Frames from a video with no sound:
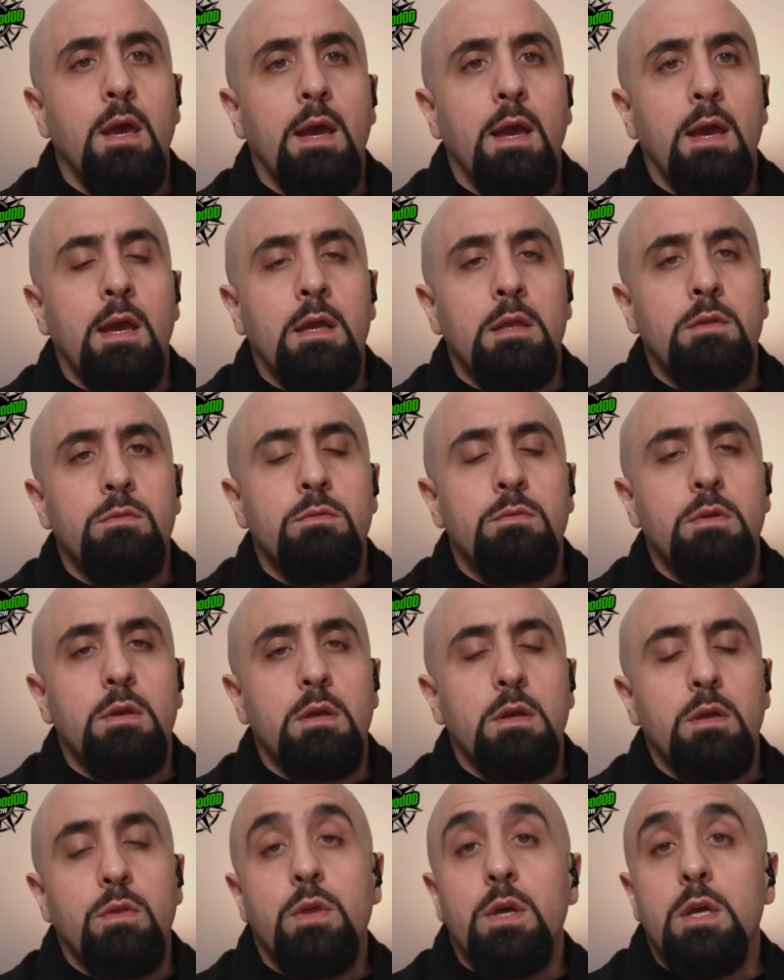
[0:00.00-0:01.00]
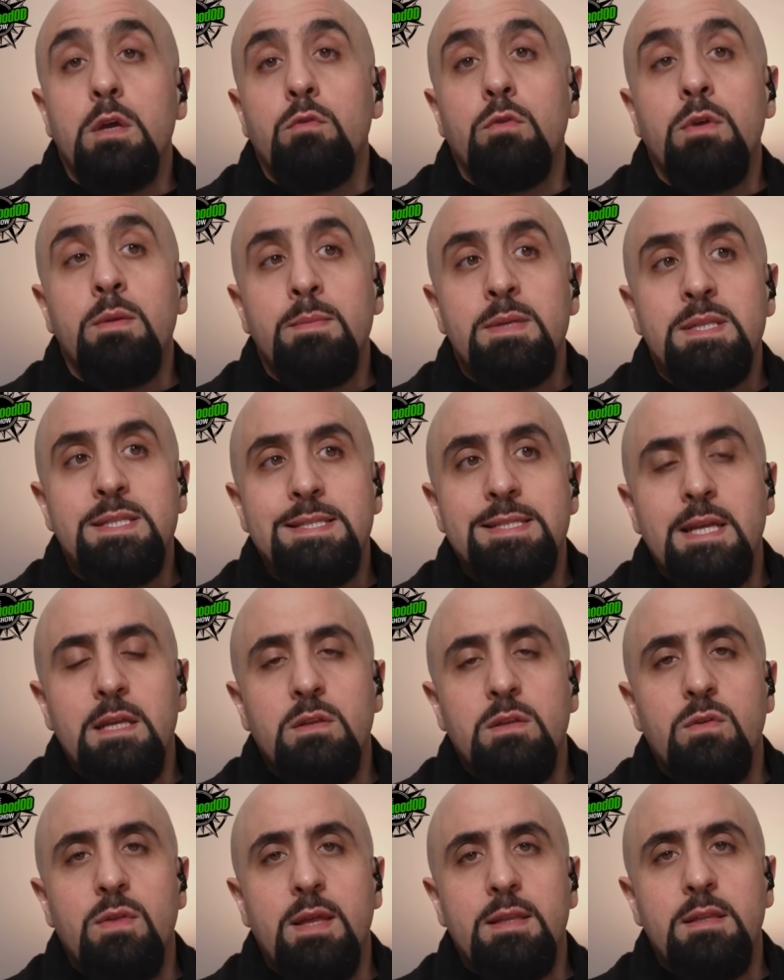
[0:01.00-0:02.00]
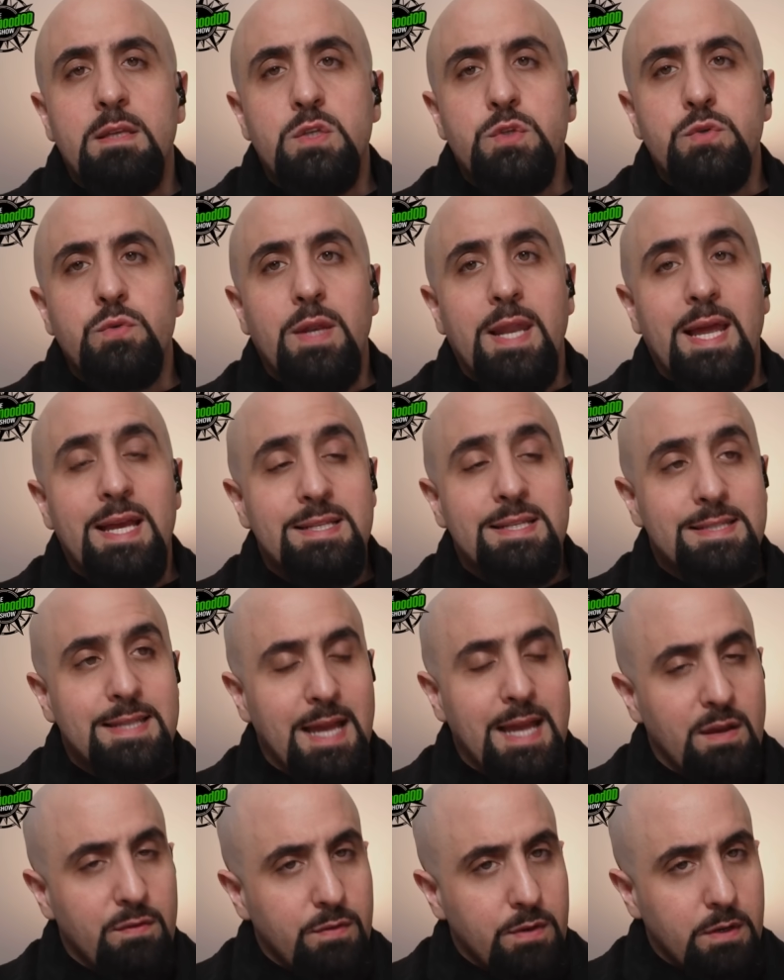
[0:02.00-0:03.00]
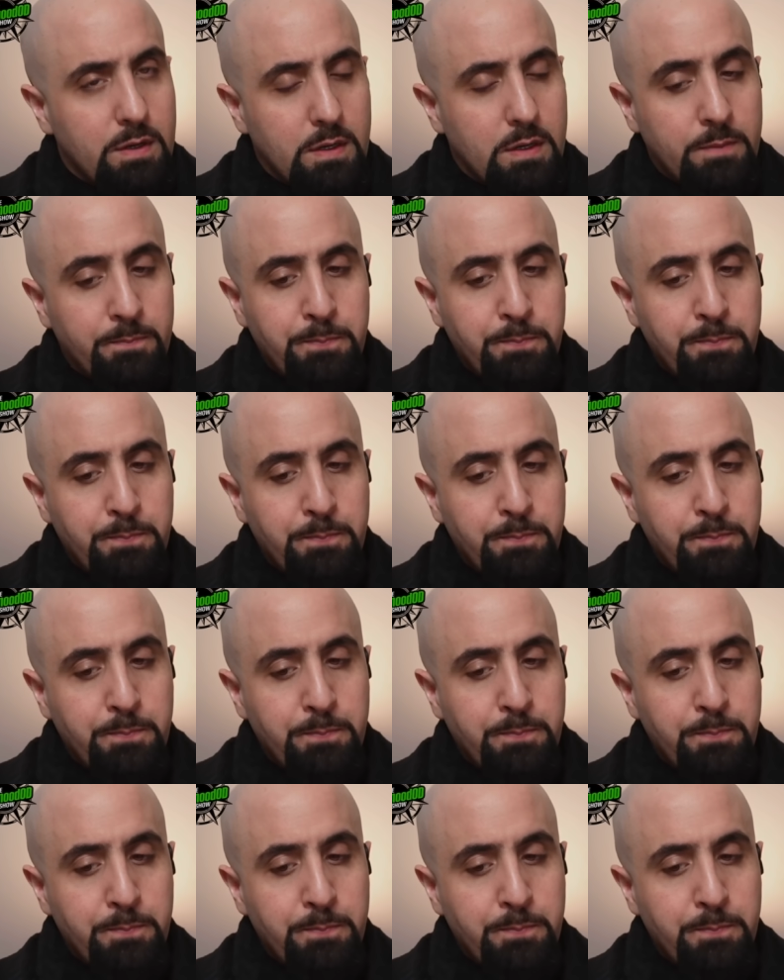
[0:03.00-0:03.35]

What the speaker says: and the agreement said that Israel has to have